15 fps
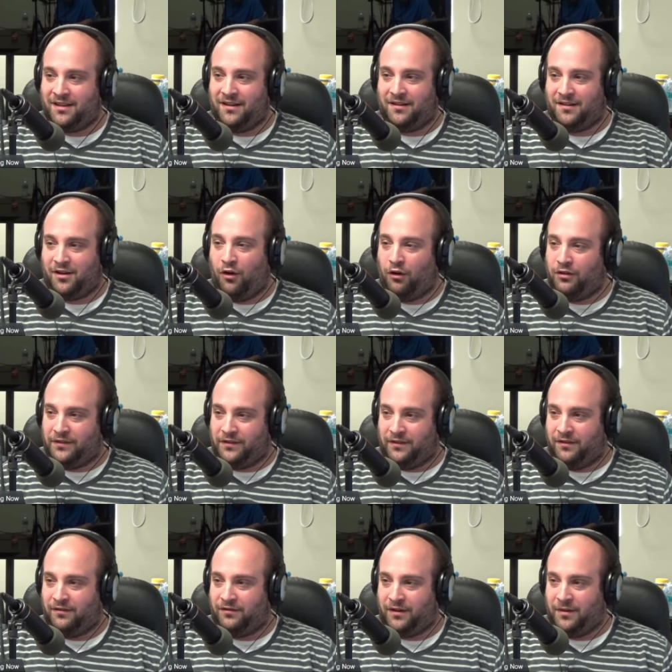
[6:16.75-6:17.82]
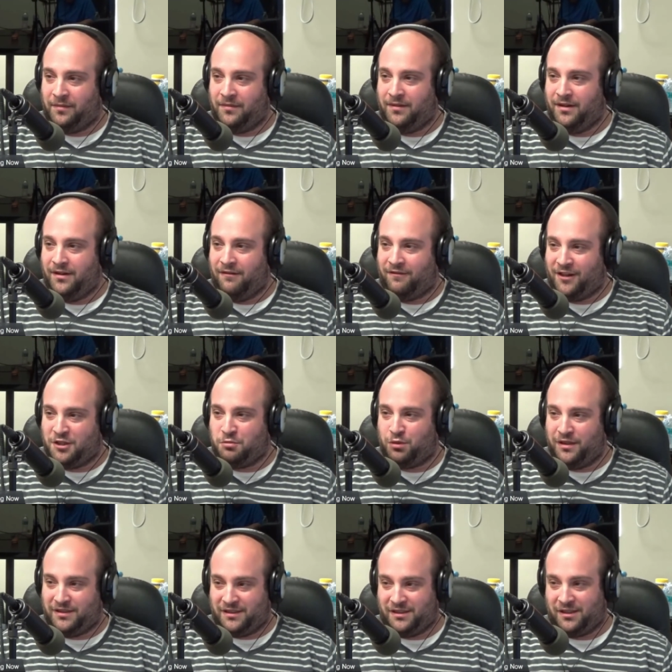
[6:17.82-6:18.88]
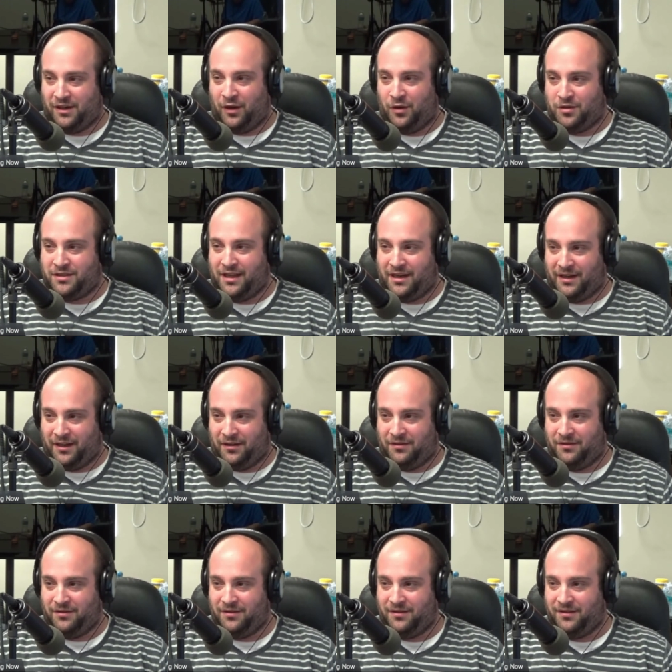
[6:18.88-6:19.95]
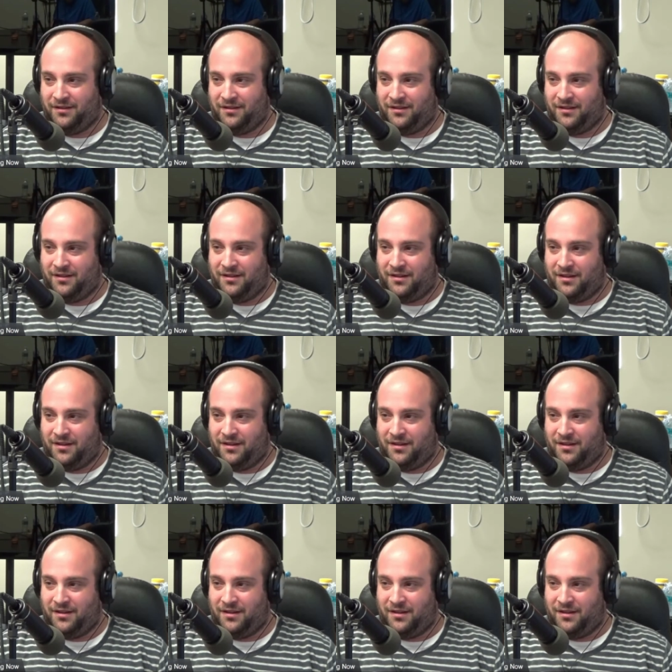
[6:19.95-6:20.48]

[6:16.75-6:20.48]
The Carlton from Fresh Prince is going to host that now. Which one?